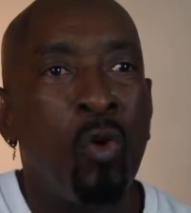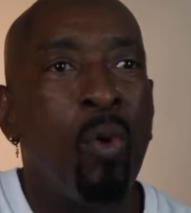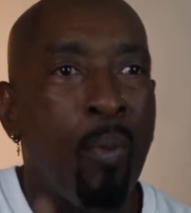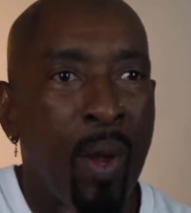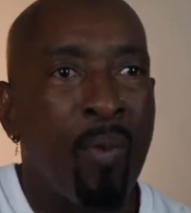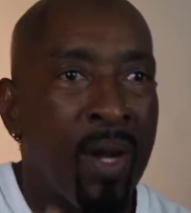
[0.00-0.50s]
what
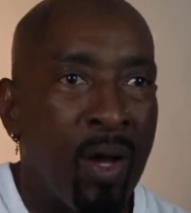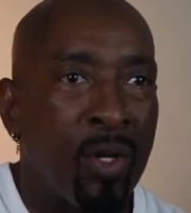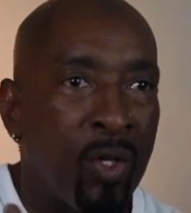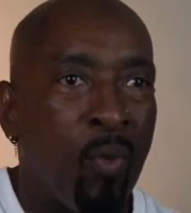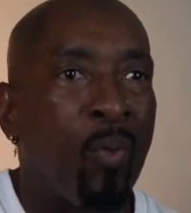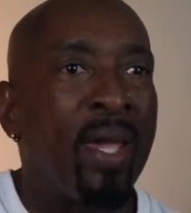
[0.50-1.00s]
we were going to
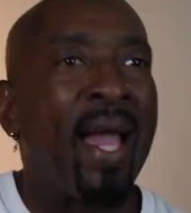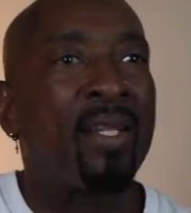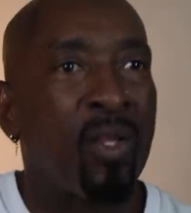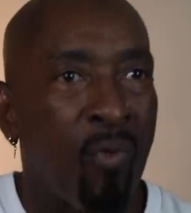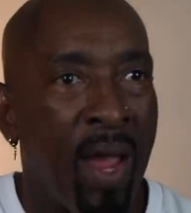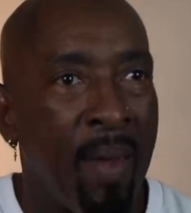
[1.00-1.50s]
do when we got
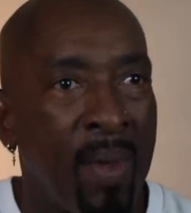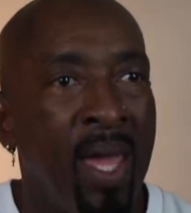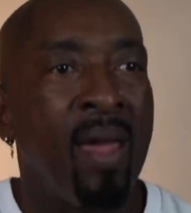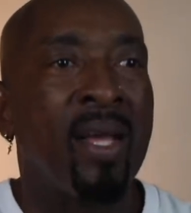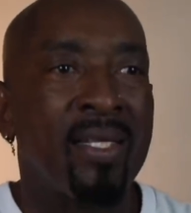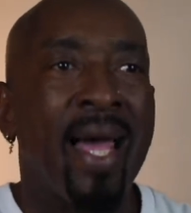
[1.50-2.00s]
to ramming,
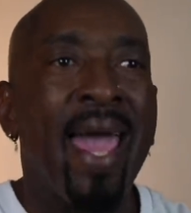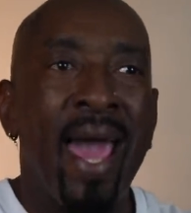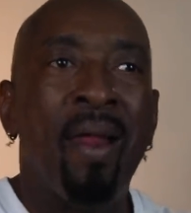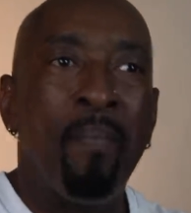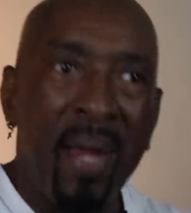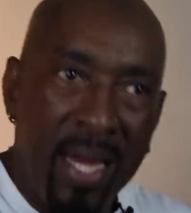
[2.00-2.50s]
because I
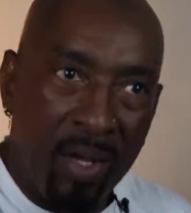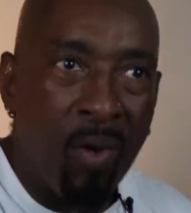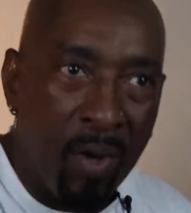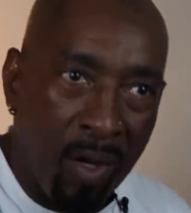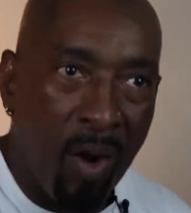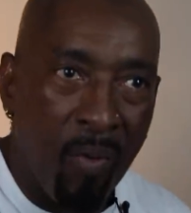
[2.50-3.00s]
had a meeting
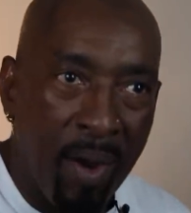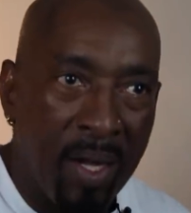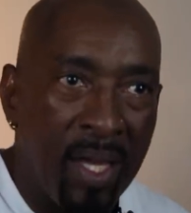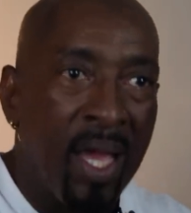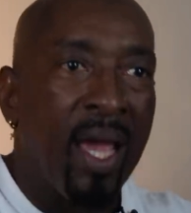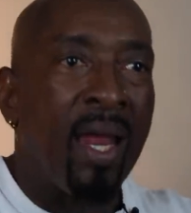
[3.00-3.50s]
on it already.